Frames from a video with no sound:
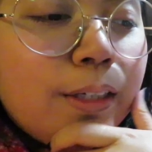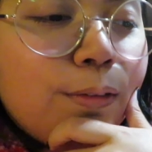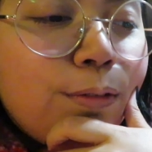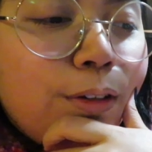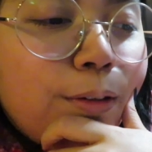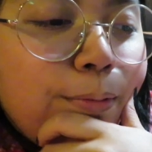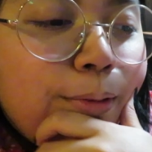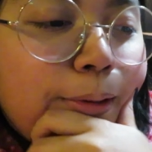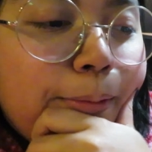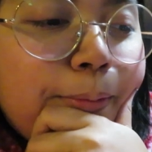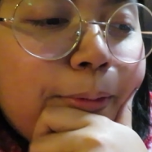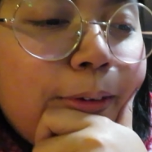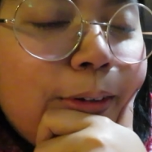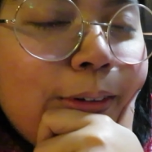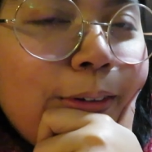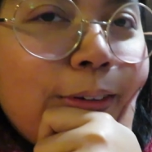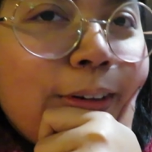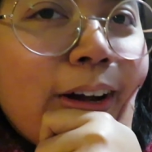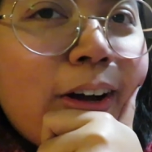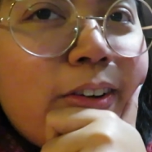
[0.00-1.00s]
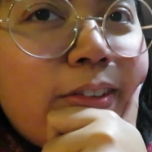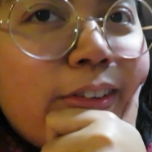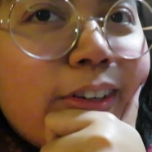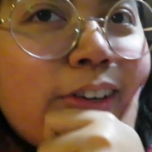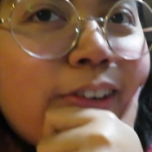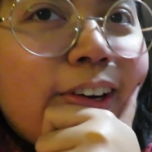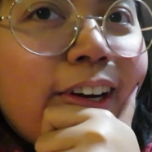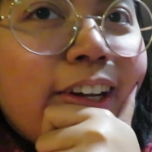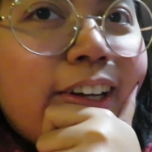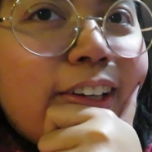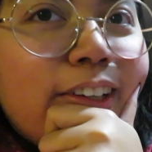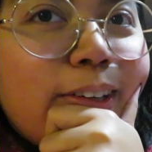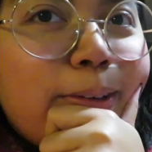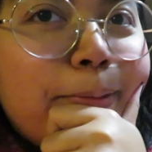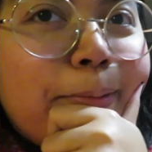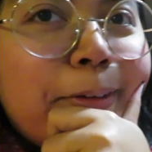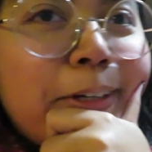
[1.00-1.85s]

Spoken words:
for people who have irregular